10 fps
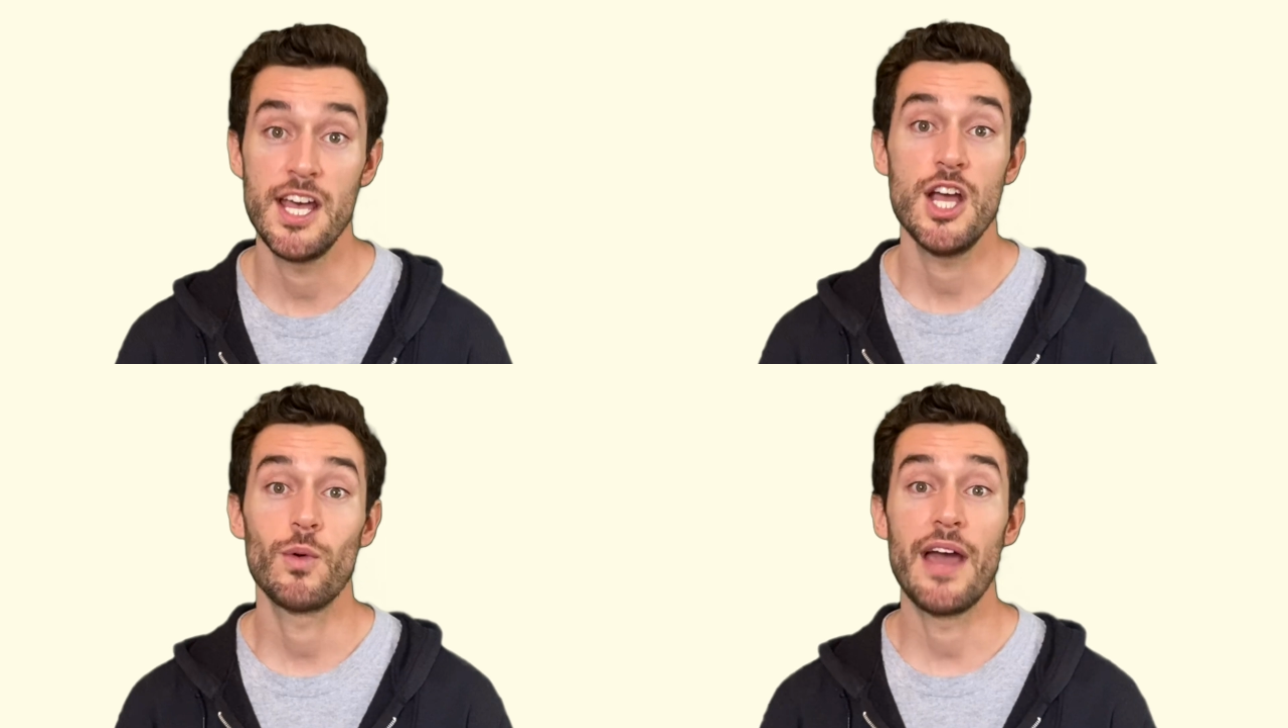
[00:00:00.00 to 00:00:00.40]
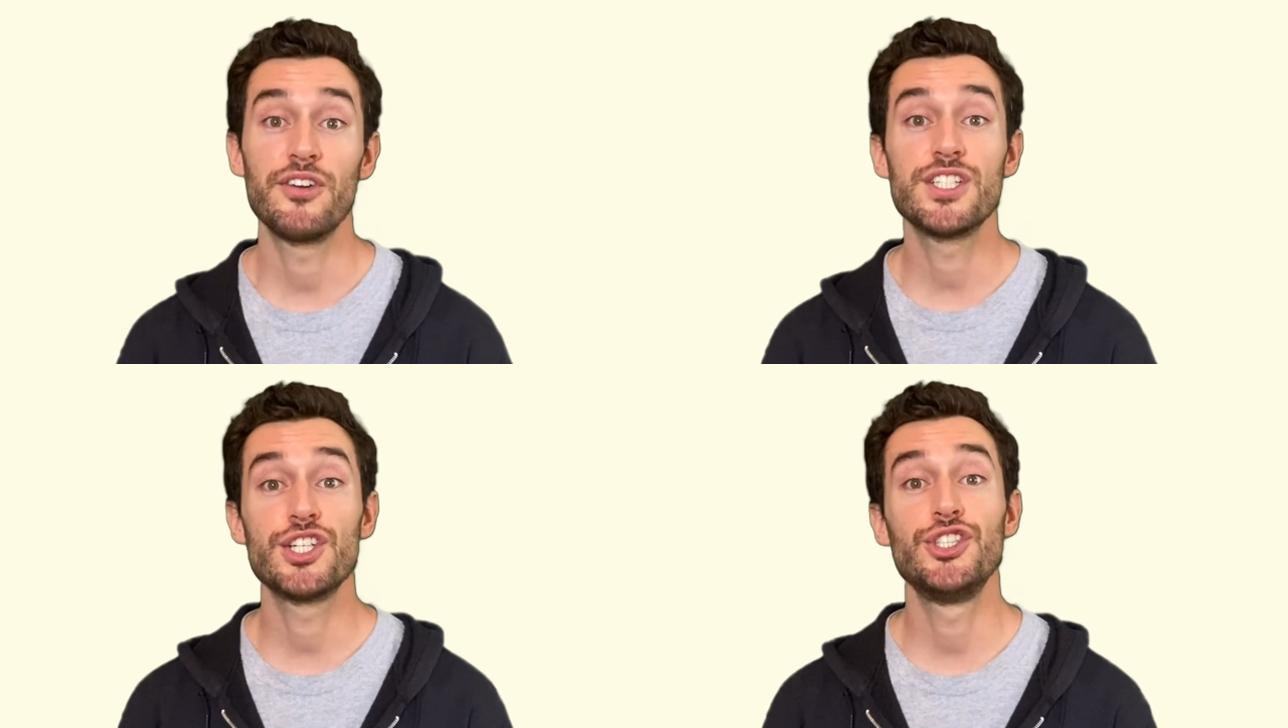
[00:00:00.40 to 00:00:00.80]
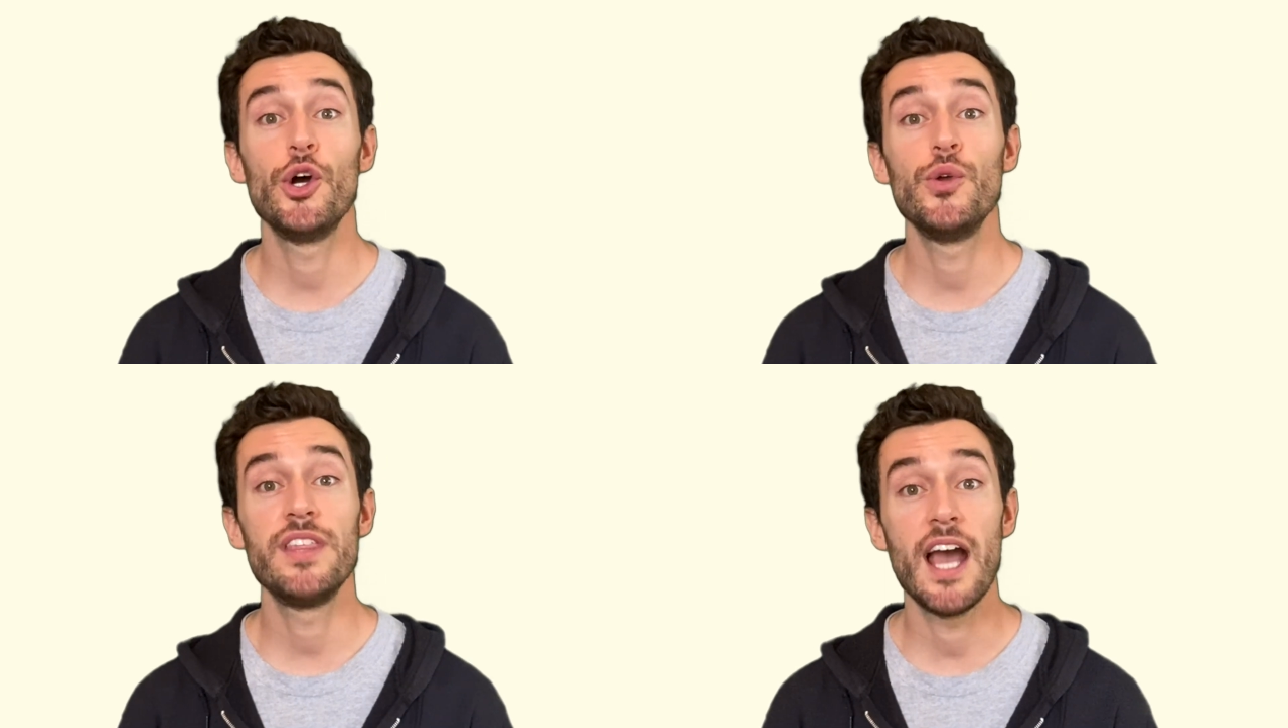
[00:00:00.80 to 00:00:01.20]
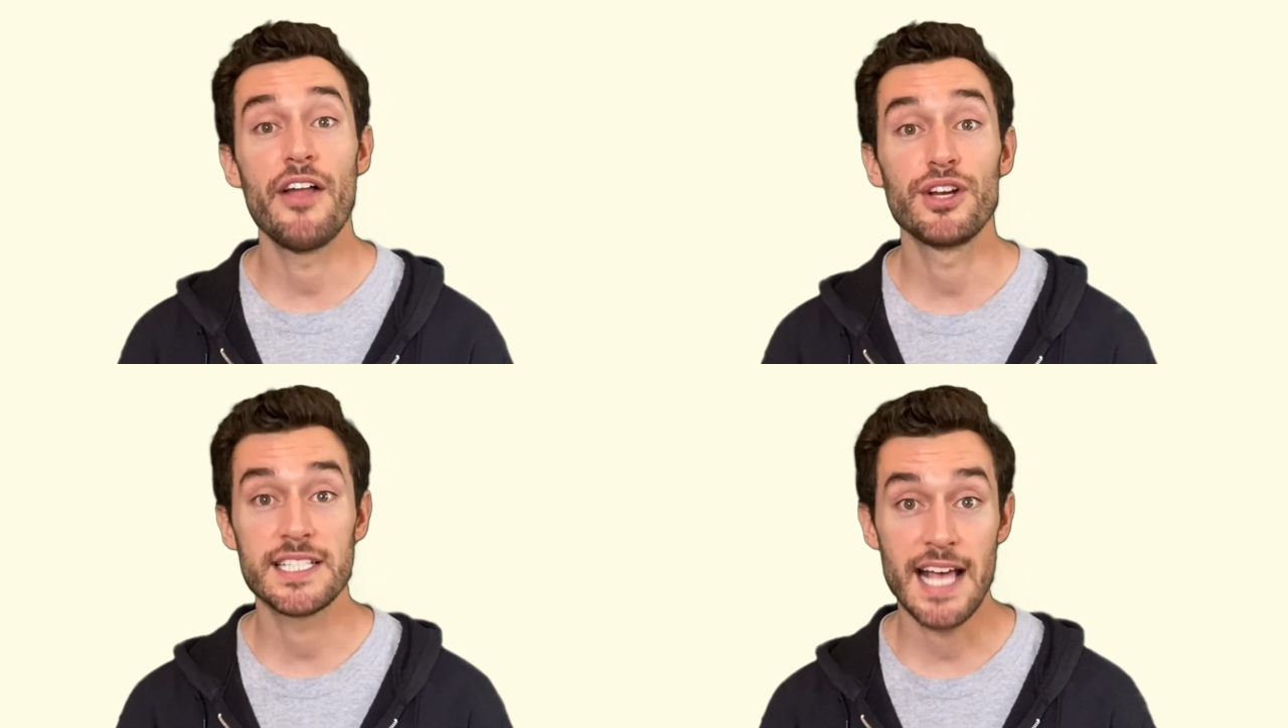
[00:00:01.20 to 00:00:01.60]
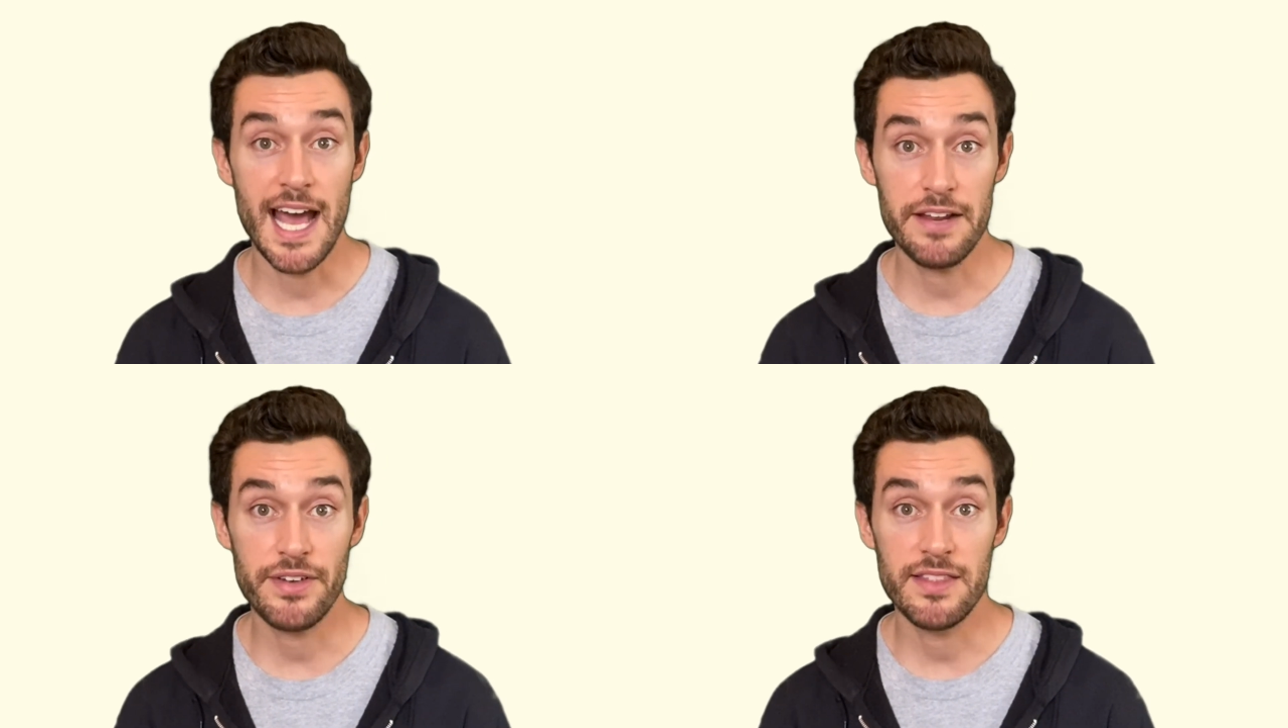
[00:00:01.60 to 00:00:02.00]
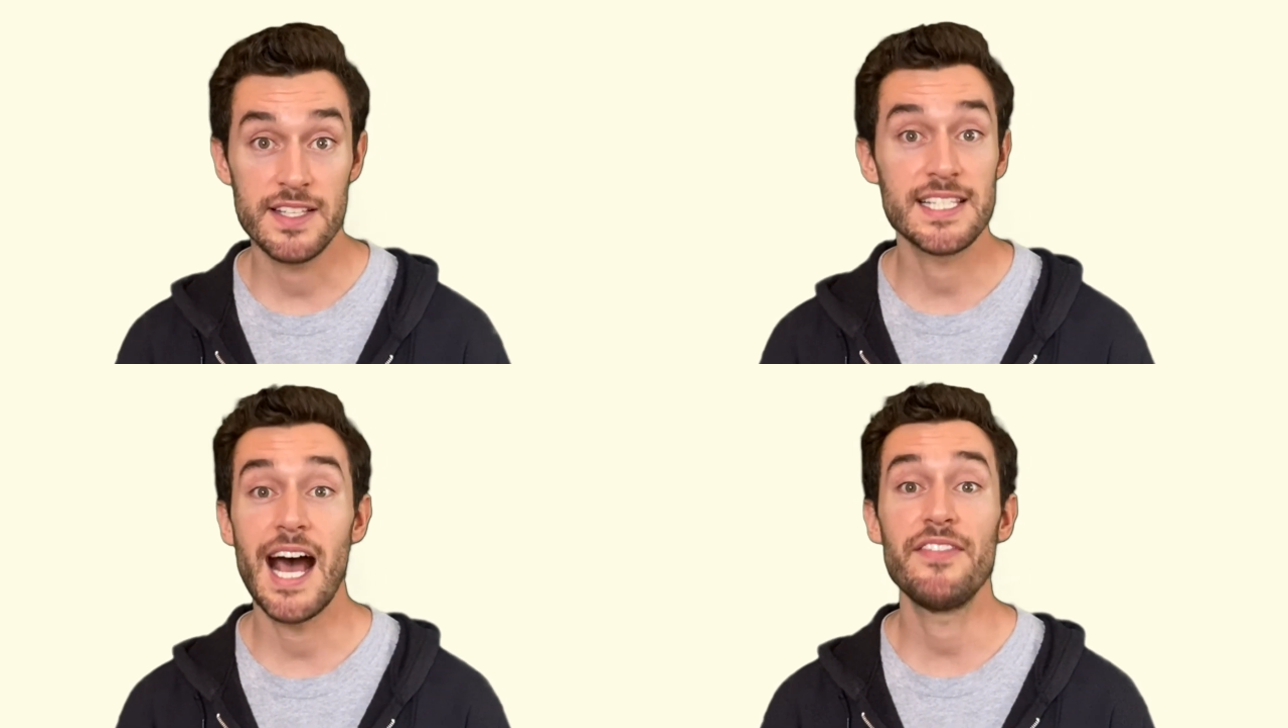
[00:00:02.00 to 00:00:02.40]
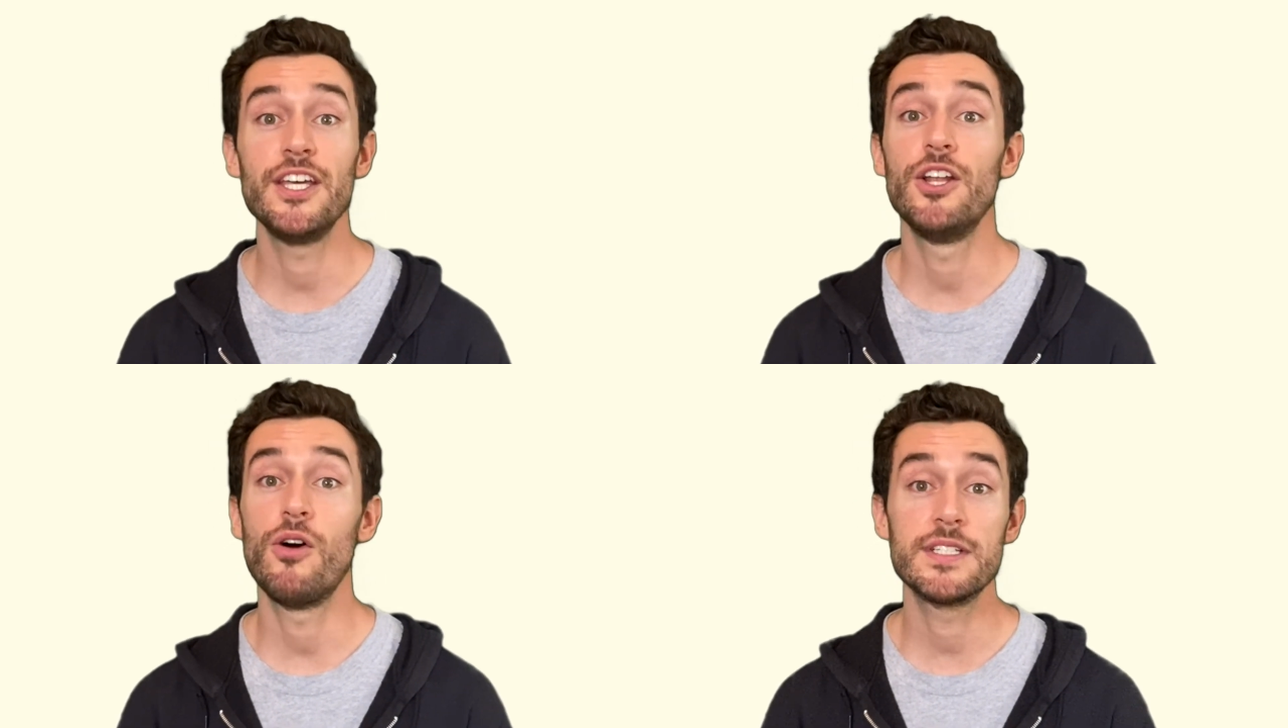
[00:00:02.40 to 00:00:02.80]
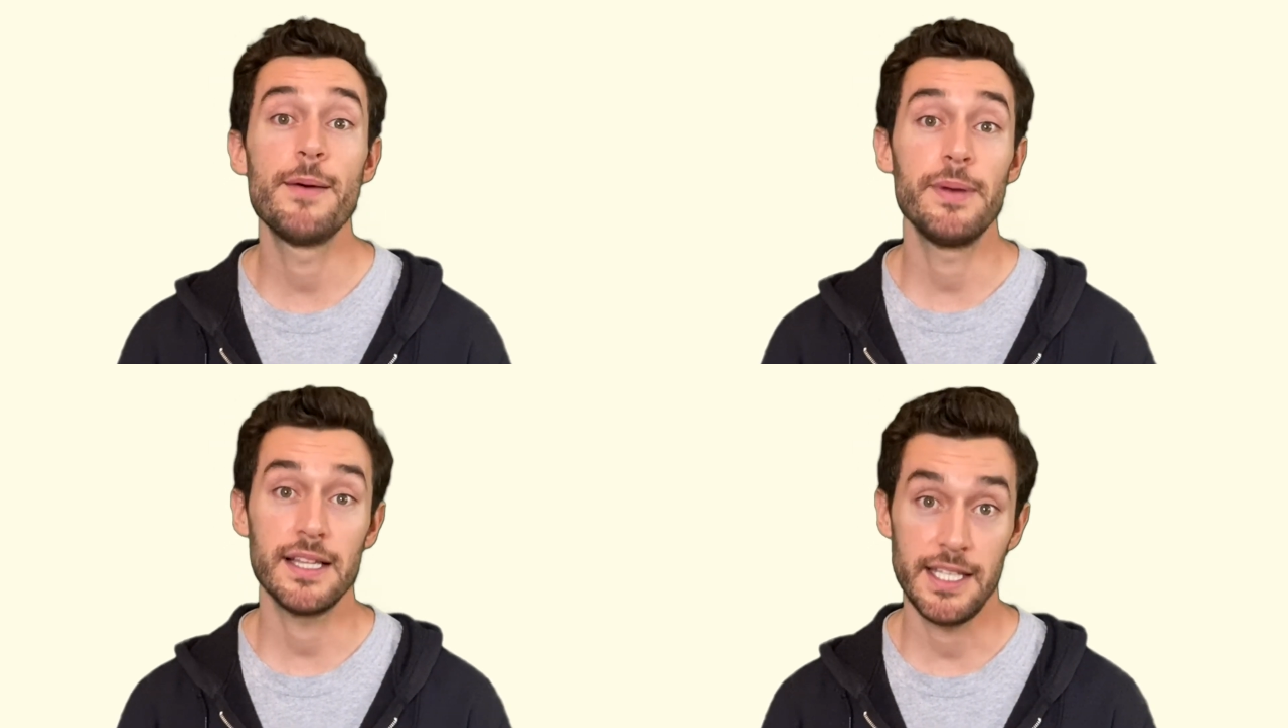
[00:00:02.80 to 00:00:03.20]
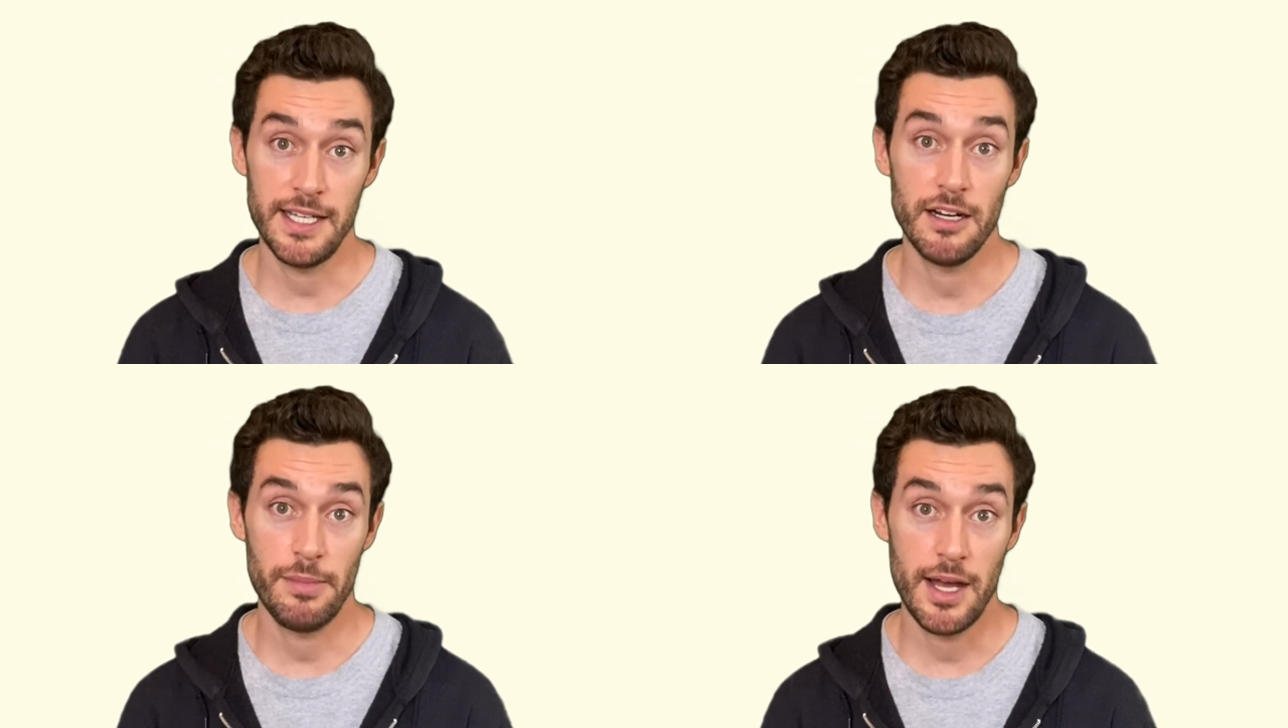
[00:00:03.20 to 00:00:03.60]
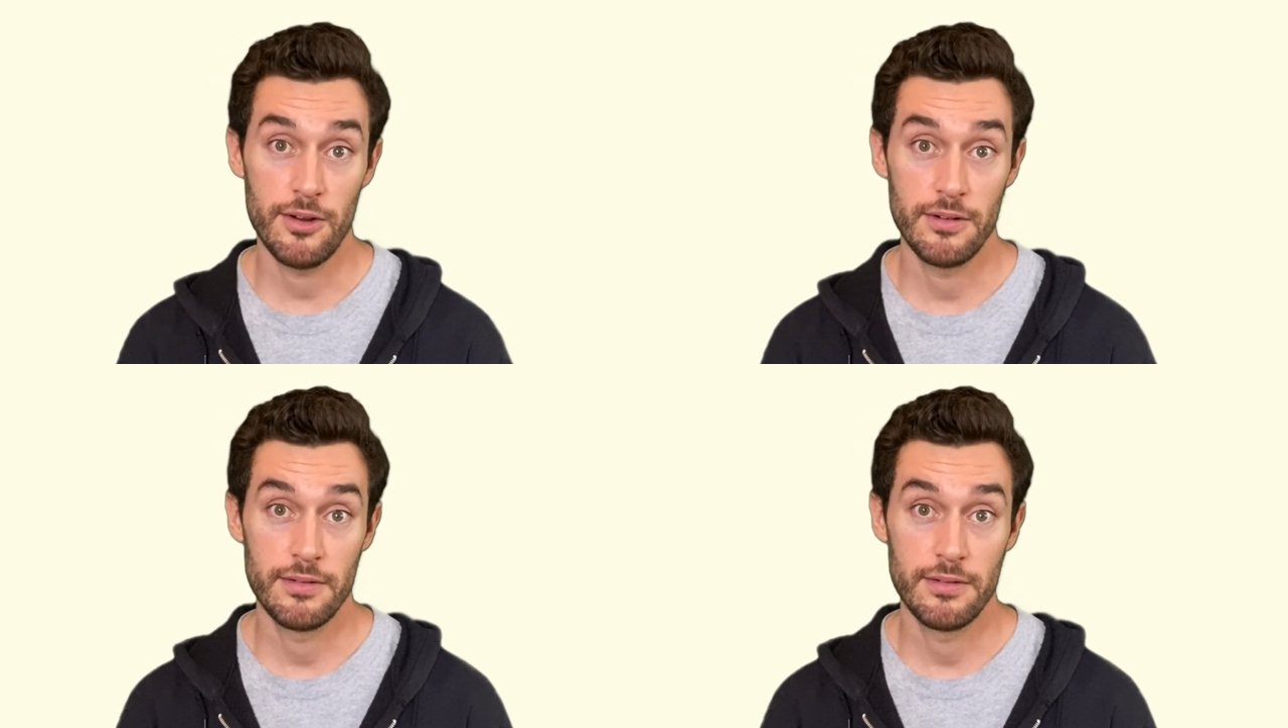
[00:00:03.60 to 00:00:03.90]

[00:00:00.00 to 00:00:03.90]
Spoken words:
rather it's to show you the other side of it, the side that you don't typically hear about.